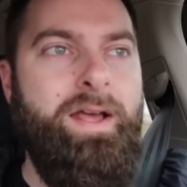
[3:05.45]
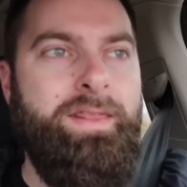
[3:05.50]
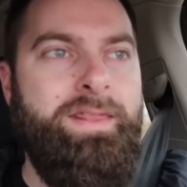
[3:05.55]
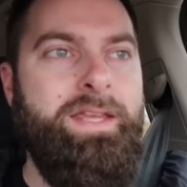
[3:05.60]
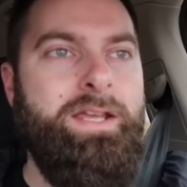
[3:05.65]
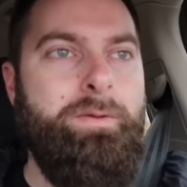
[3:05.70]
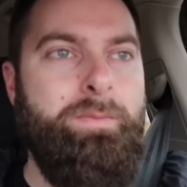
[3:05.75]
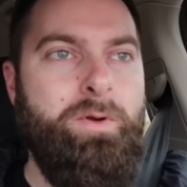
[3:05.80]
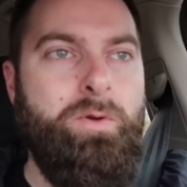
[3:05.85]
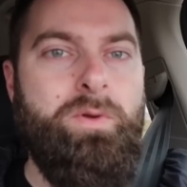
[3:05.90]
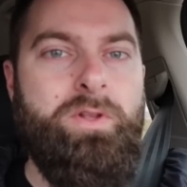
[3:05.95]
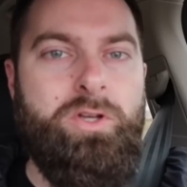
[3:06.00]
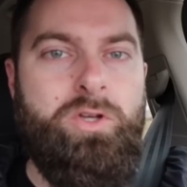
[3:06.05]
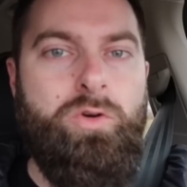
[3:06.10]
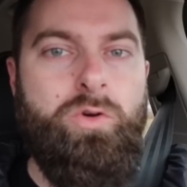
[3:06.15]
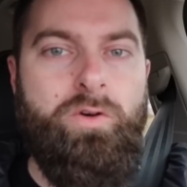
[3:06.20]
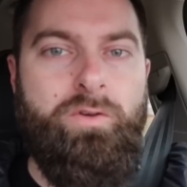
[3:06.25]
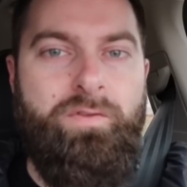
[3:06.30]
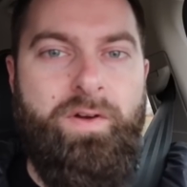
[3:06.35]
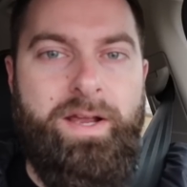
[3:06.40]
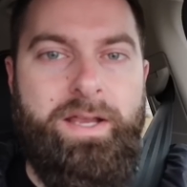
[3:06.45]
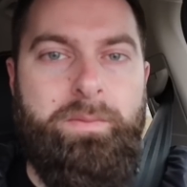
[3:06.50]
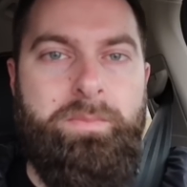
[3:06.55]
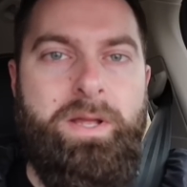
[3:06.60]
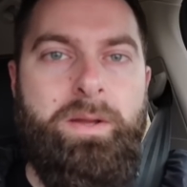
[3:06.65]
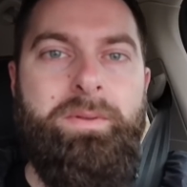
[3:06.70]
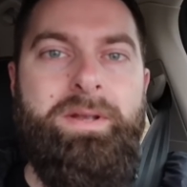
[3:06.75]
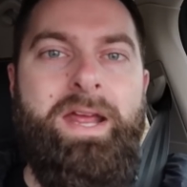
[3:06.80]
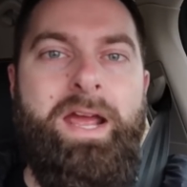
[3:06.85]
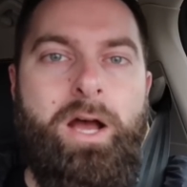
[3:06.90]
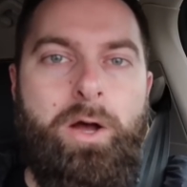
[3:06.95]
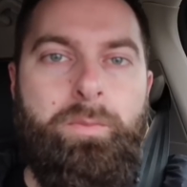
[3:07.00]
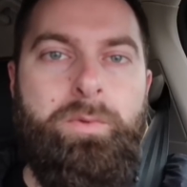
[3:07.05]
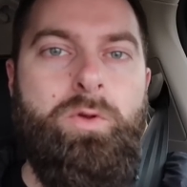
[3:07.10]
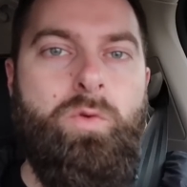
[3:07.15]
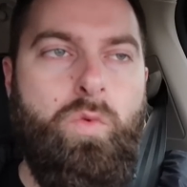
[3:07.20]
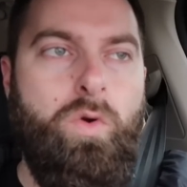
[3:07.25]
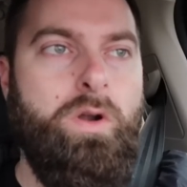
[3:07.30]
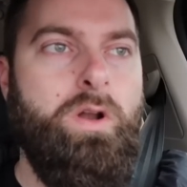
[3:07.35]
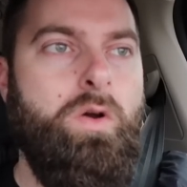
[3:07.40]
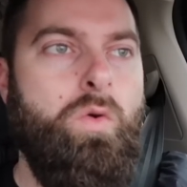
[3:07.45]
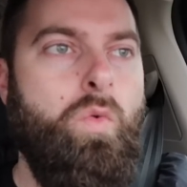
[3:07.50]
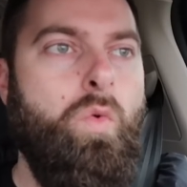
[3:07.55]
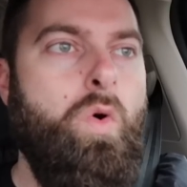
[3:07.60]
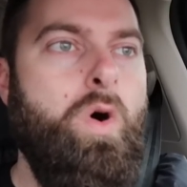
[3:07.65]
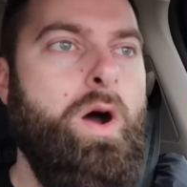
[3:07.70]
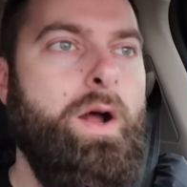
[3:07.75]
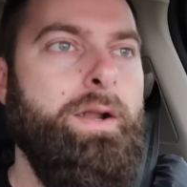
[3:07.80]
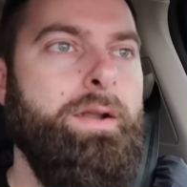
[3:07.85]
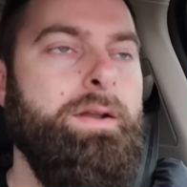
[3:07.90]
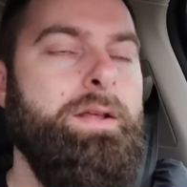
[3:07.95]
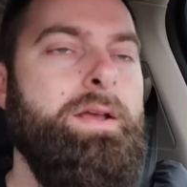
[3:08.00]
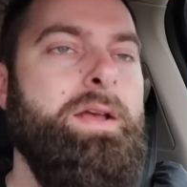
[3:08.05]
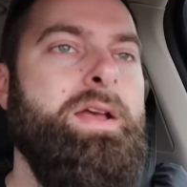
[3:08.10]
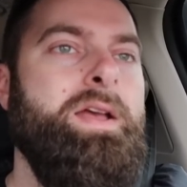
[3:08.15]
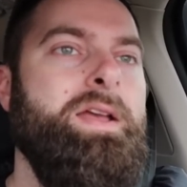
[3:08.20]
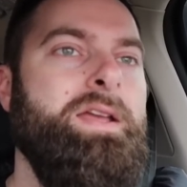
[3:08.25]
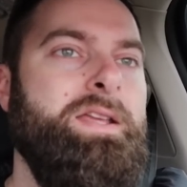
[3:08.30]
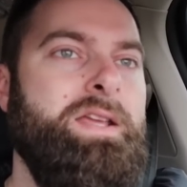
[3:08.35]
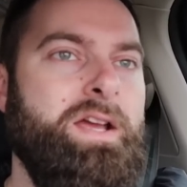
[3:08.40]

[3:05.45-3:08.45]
I think it'd be really cool if I could be able to help you one-on-one.